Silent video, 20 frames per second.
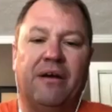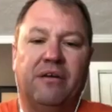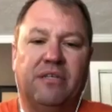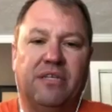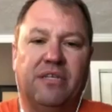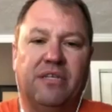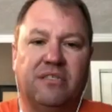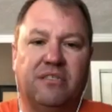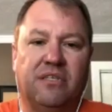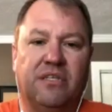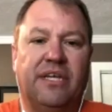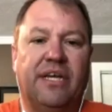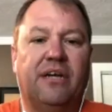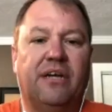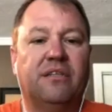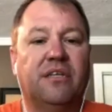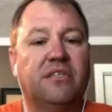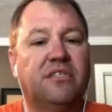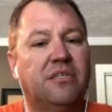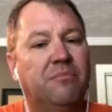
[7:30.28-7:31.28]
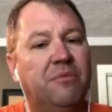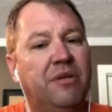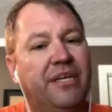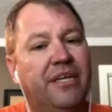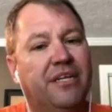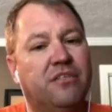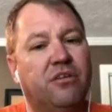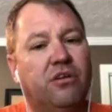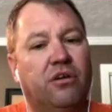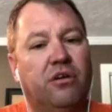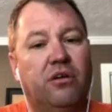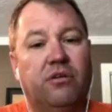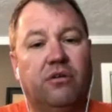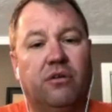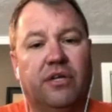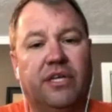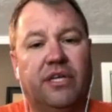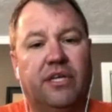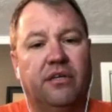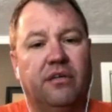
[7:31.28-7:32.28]
doesn't care unless somebody gets hurt or
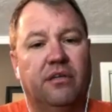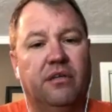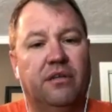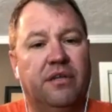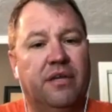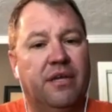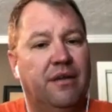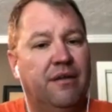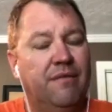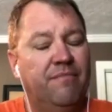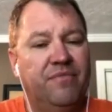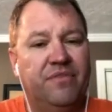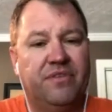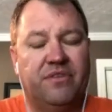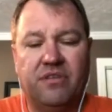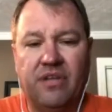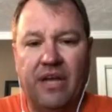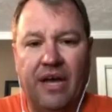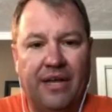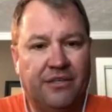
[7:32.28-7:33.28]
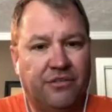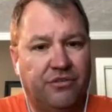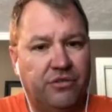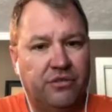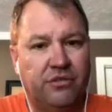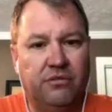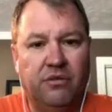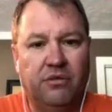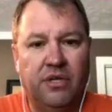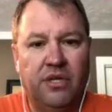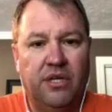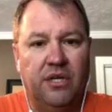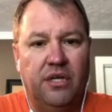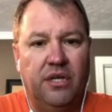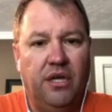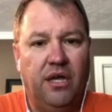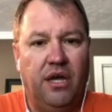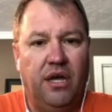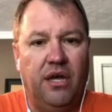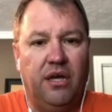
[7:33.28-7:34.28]
killed. It's not true.
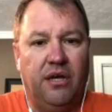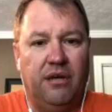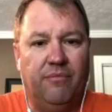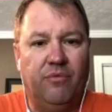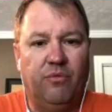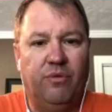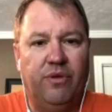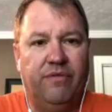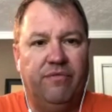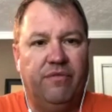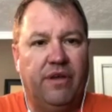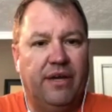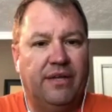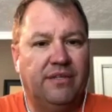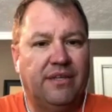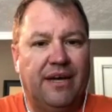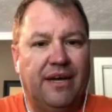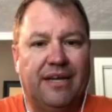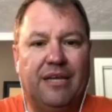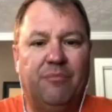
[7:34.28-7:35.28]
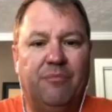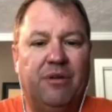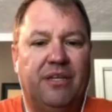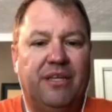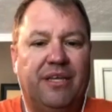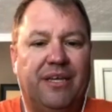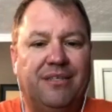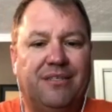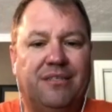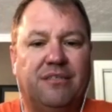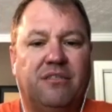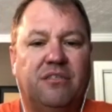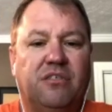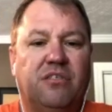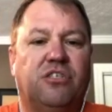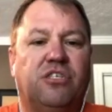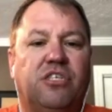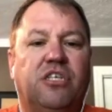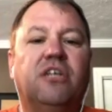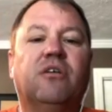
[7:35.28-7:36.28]
Um, we've got documented cases
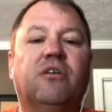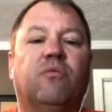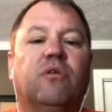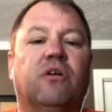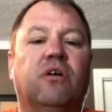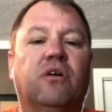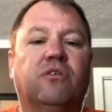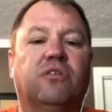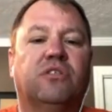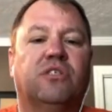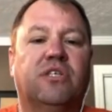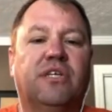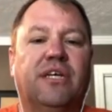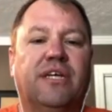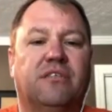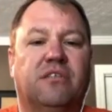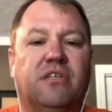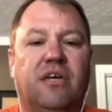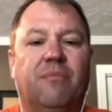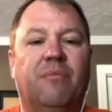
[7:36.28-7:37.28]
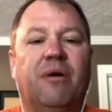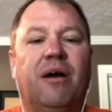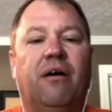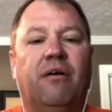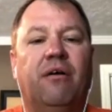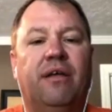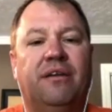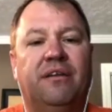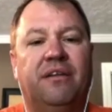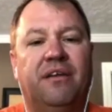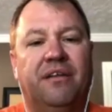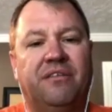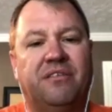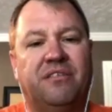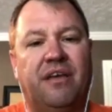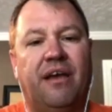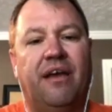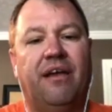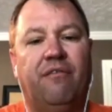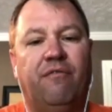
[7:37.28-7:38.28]
this year where OSHA has come out and done
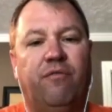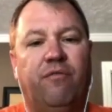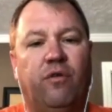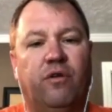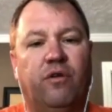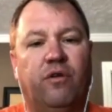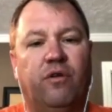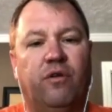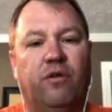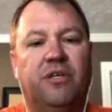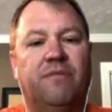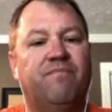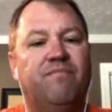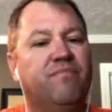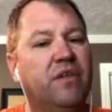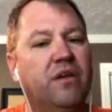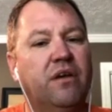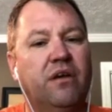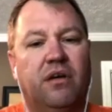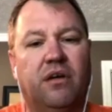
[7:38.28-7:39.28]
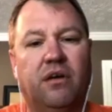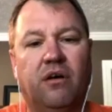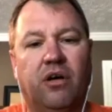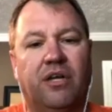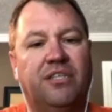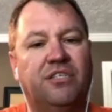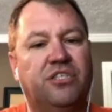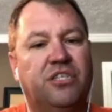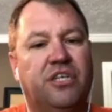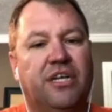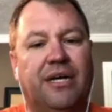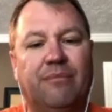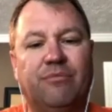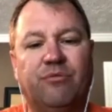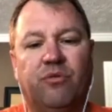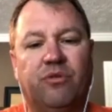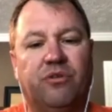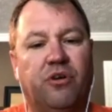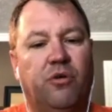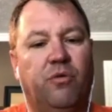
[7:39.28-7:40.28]
site enforcement uh, on jobs
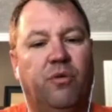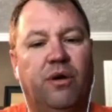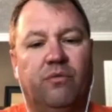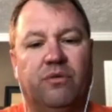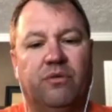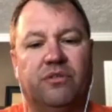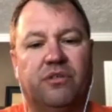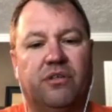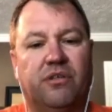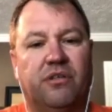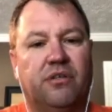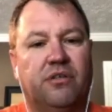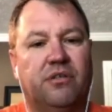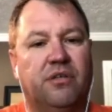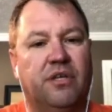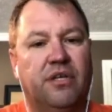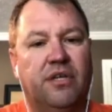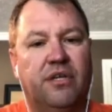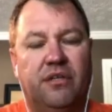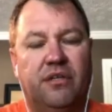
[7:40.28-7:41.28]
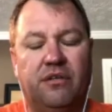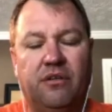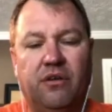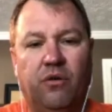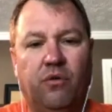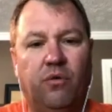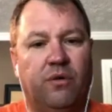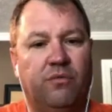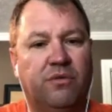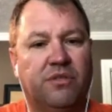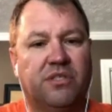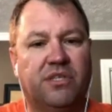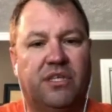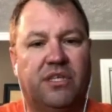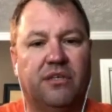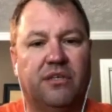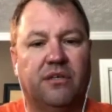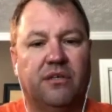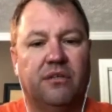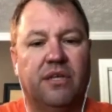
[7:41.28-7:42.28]
where no one was hurt, no one was
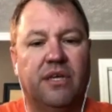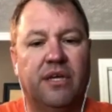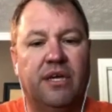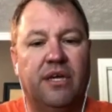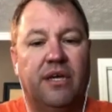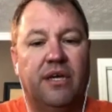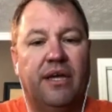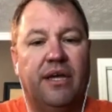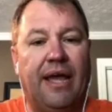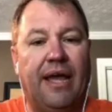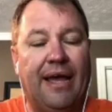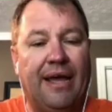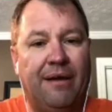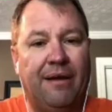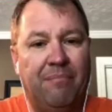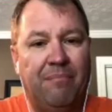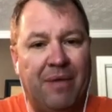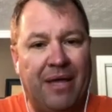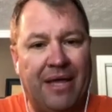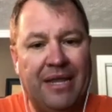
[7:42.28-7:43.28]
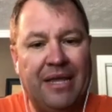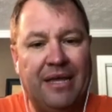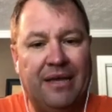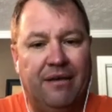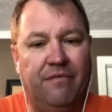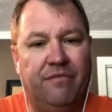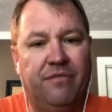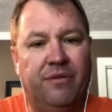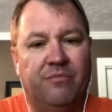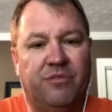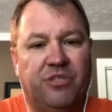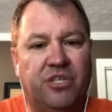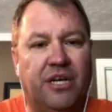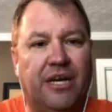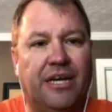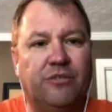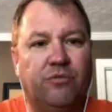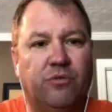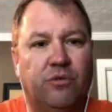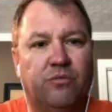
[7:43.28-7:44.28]
killed, and many of them,
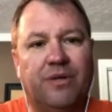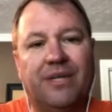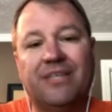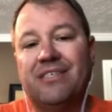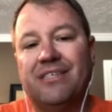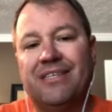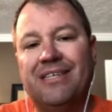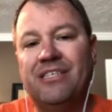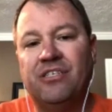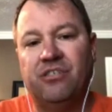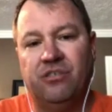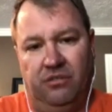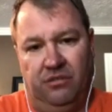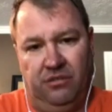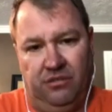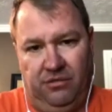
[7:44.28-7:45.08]
Josh, were residential,